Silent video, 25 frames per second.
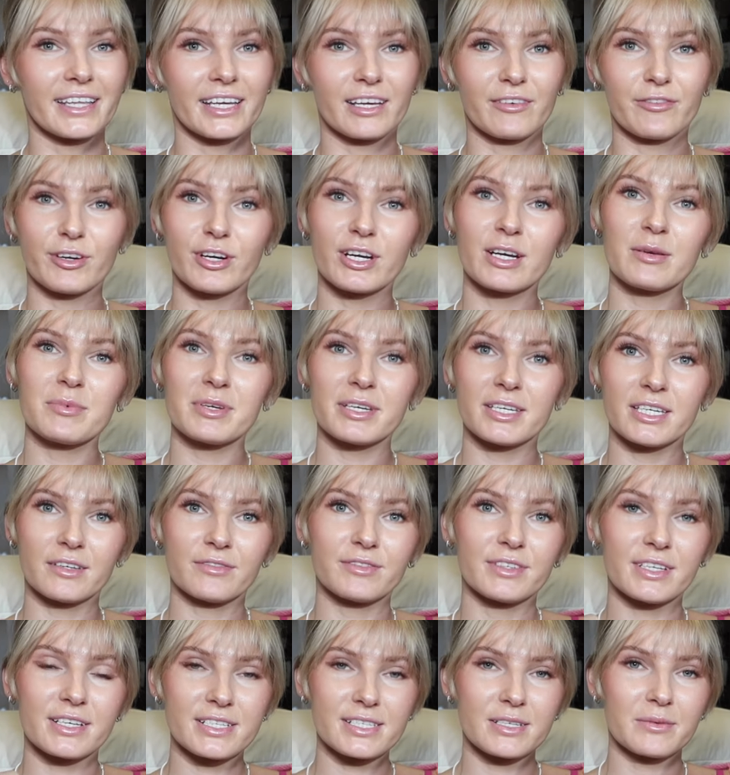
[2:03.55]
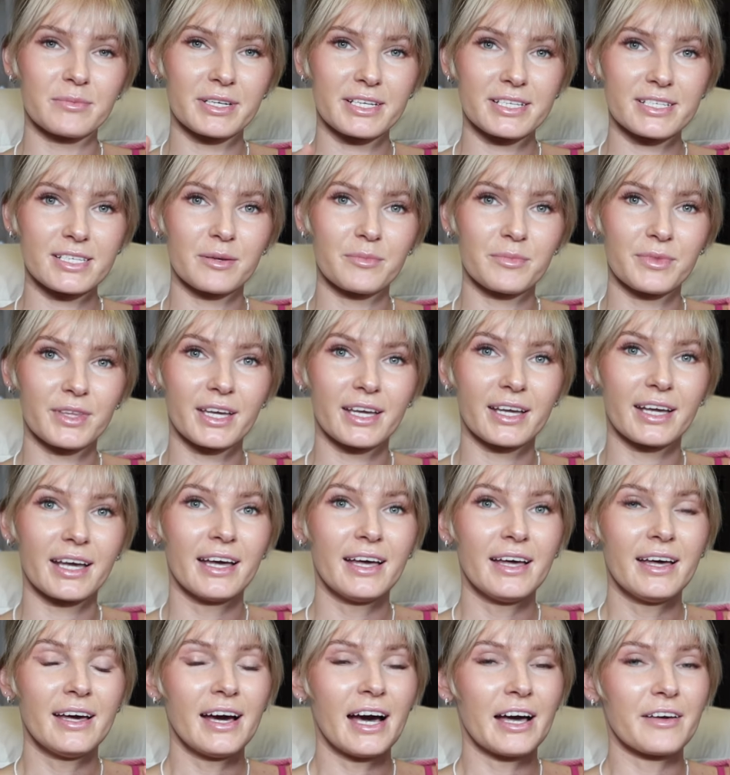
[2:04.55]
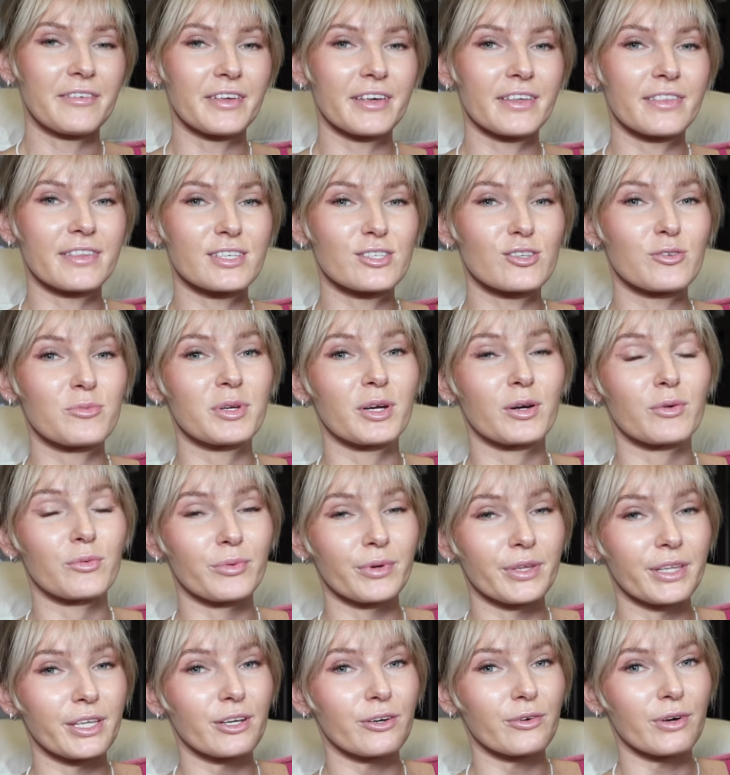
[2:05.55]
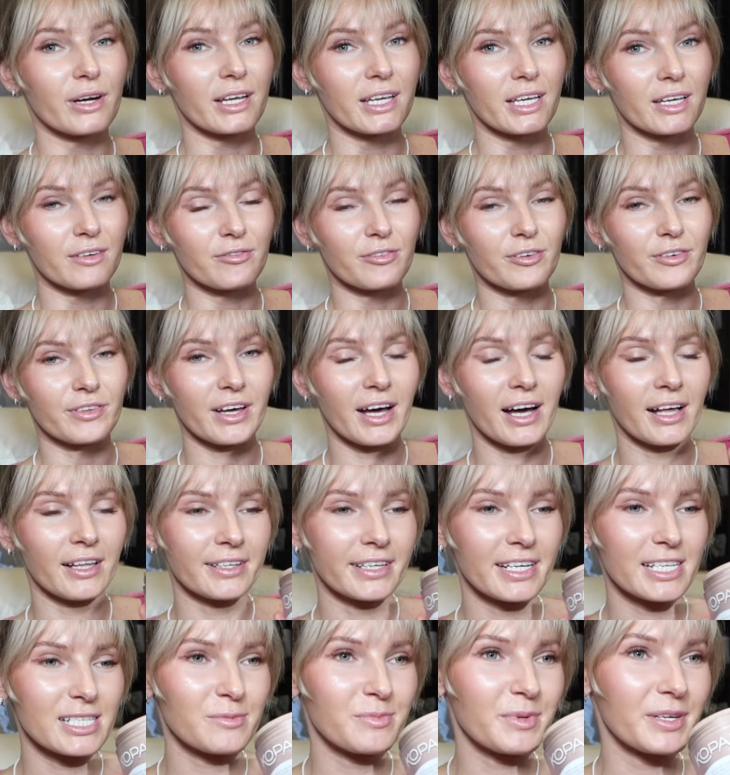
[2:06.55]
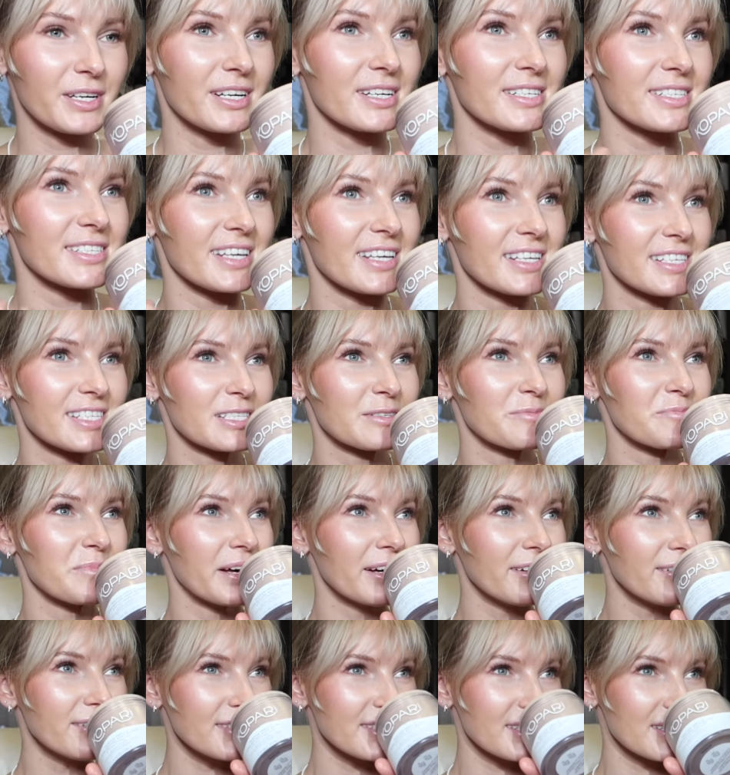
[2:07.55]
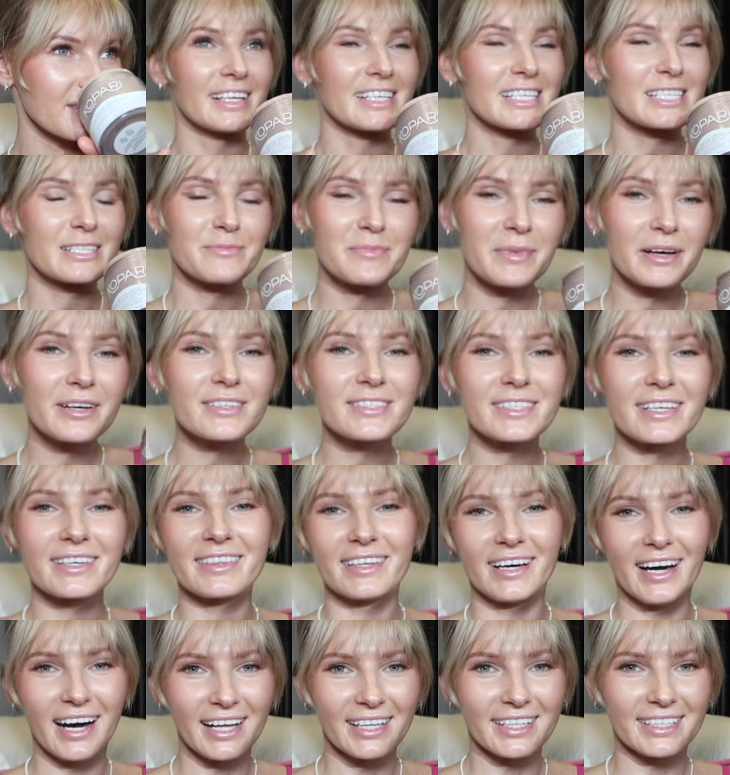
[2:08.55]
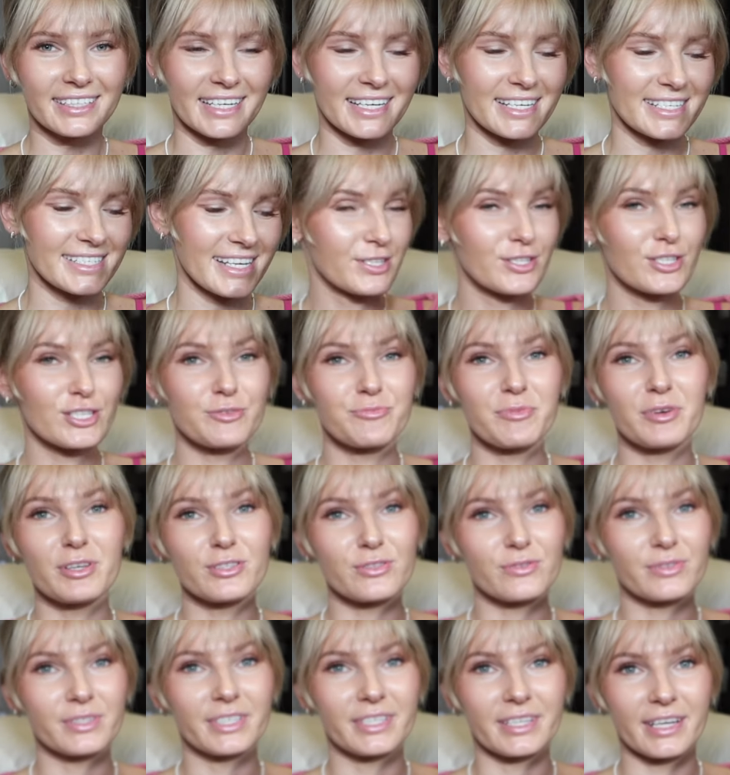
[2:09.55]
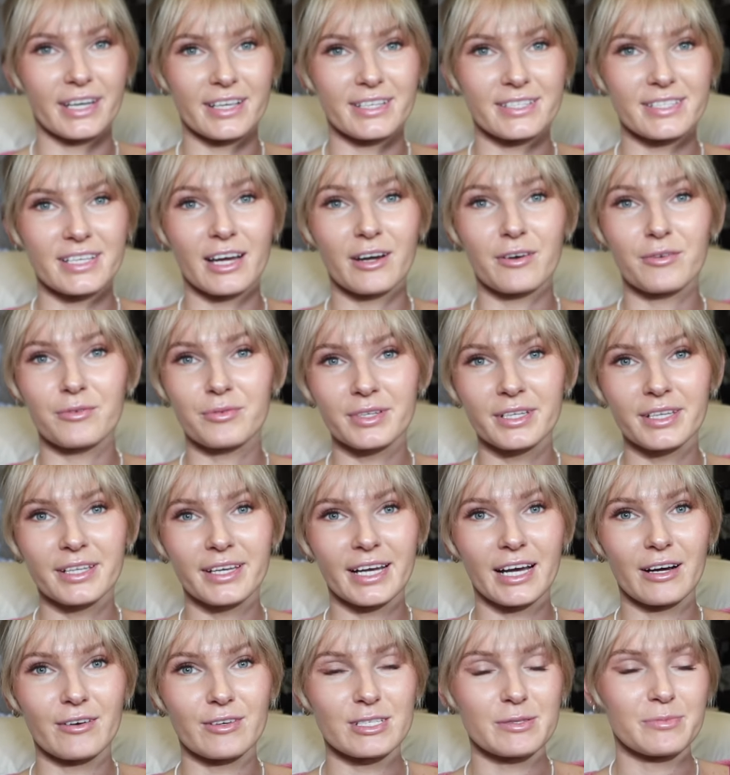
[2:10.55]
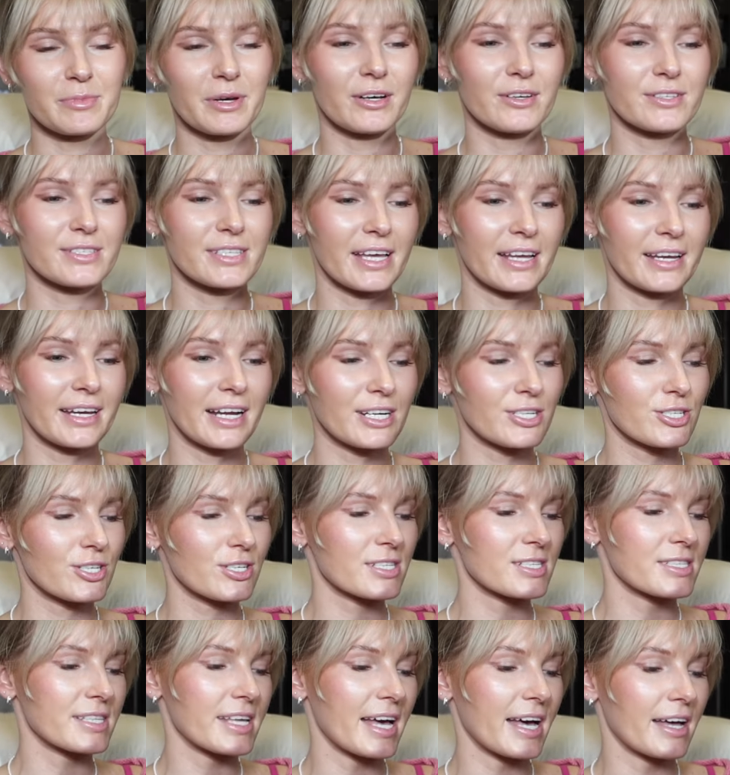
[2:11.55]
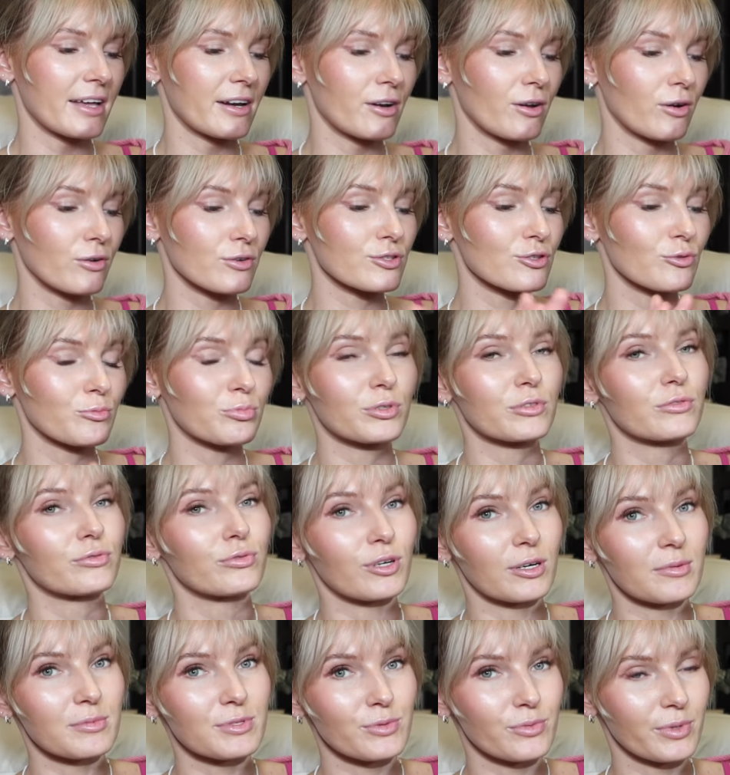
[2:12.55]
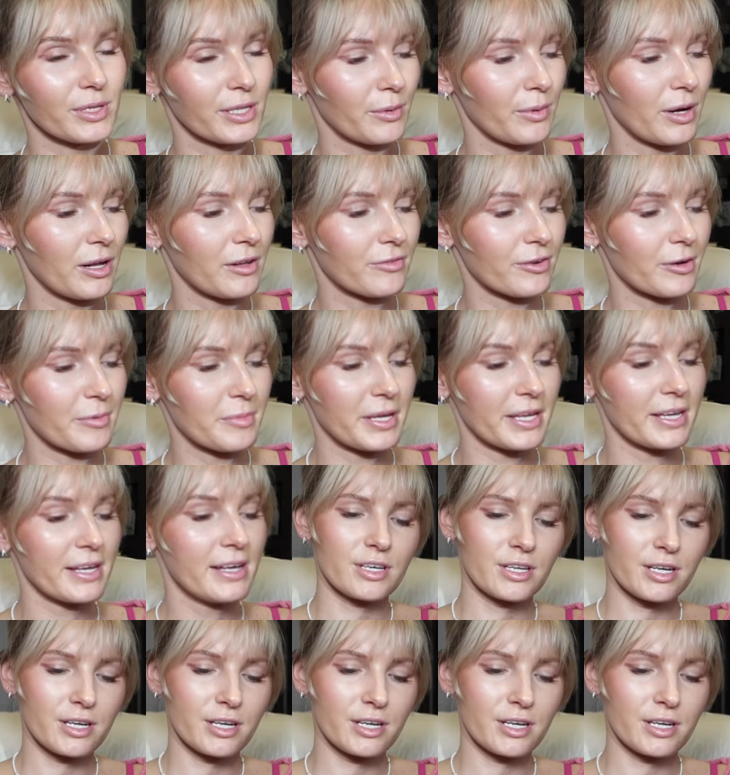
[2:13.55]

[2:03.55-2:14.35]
Like if you're gonna be gifting somebody something, I feel like this would be a really great gift for the holidays because it smells, it smells like the holidays. It just smells really nice. I really like how it smells, and not just that, it also performs really well for me.